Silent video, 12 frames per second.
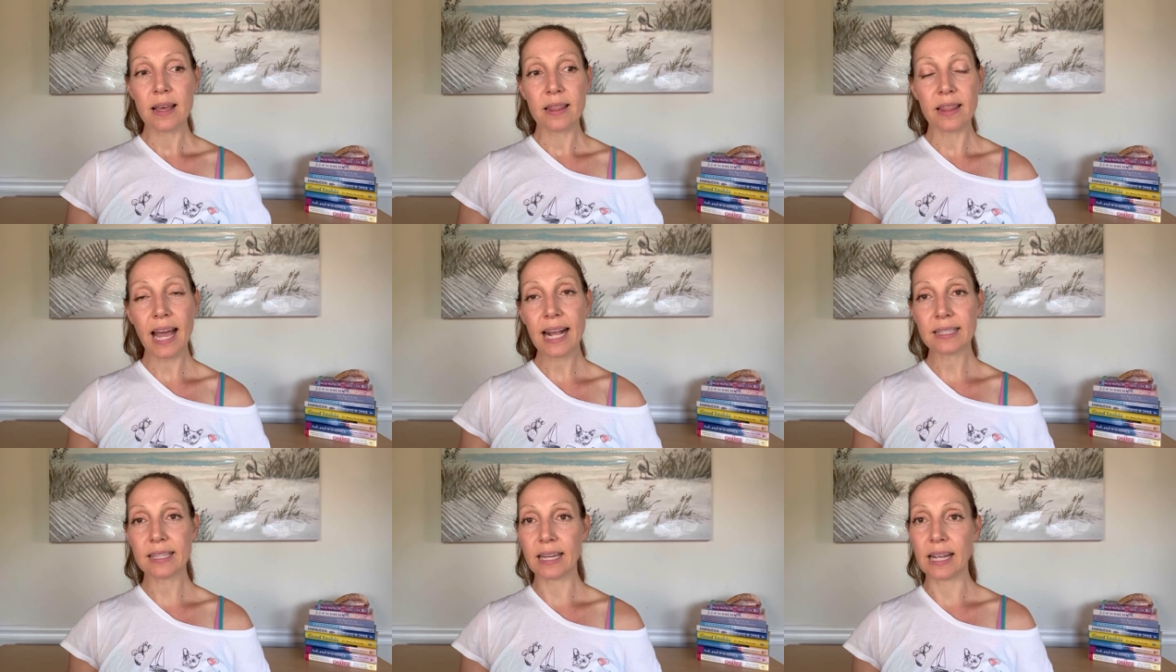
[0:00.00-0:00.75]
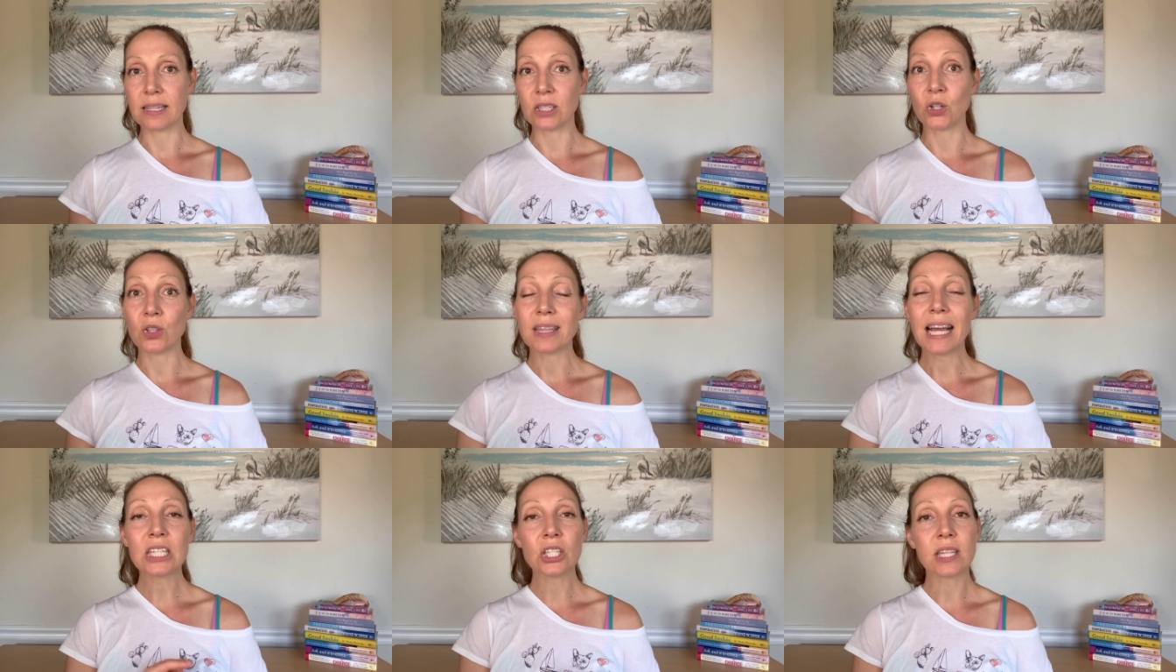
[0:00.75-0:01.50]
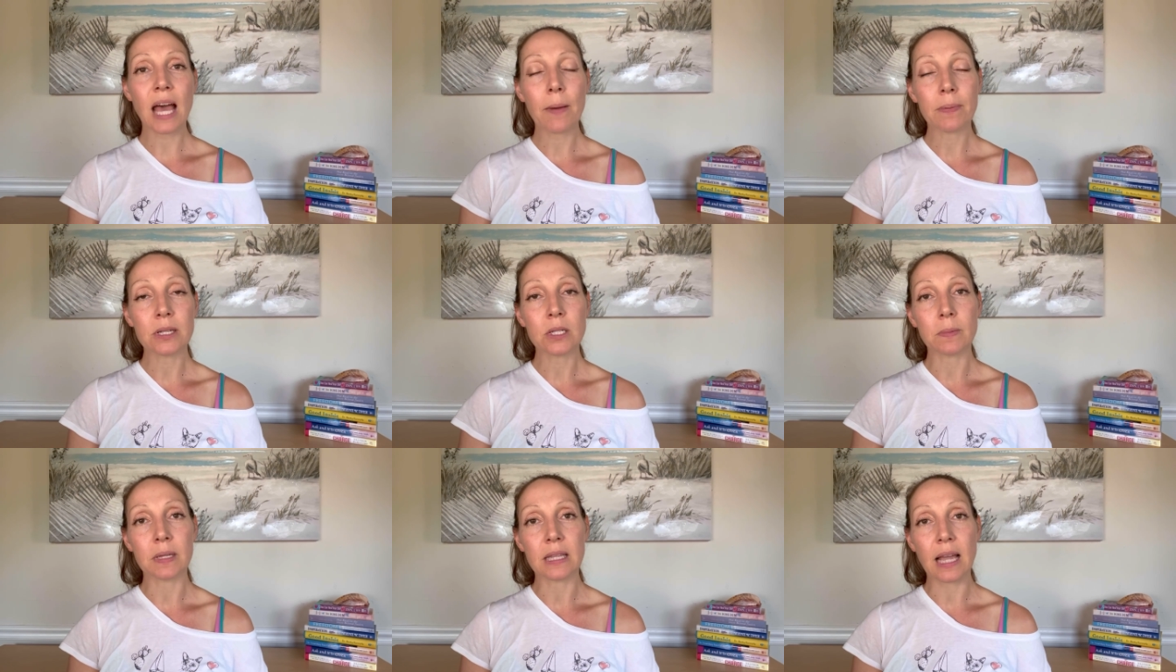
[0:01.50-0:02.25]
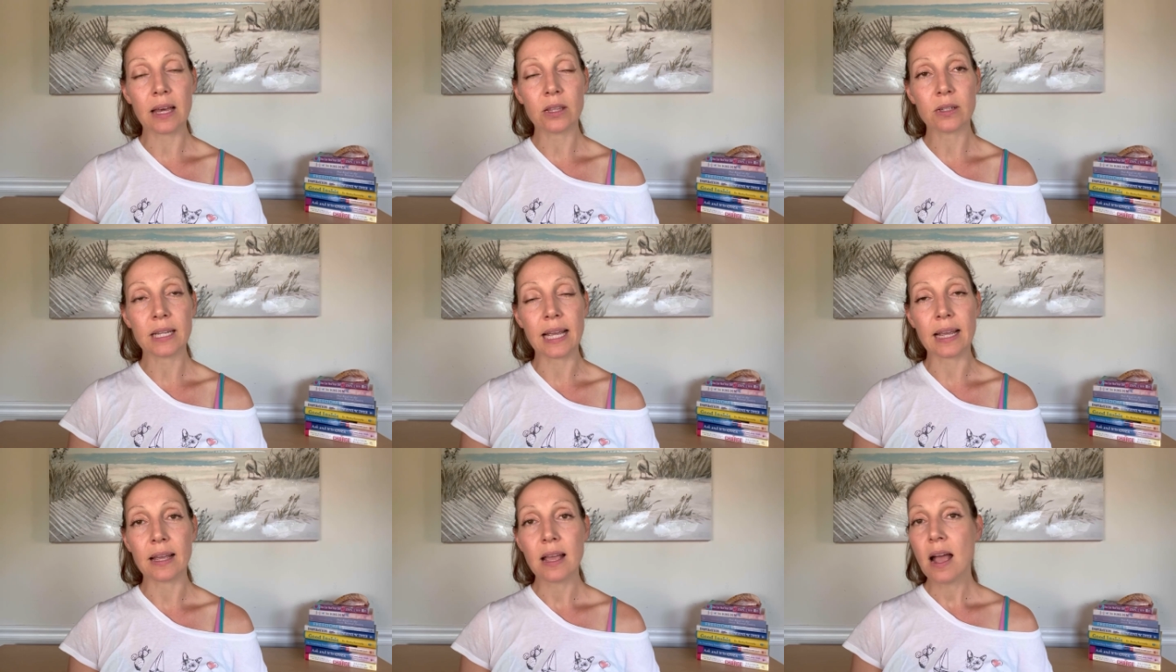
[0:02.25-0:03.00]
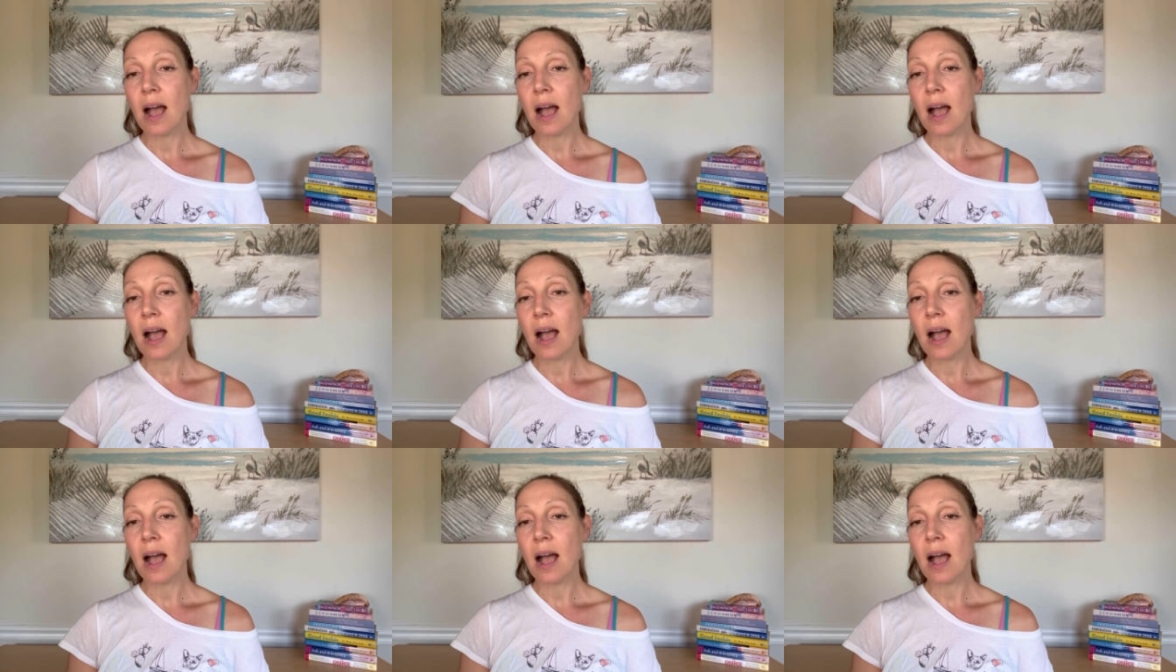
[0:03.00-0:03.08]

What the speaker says: that's an answer. That just happened to me the other day.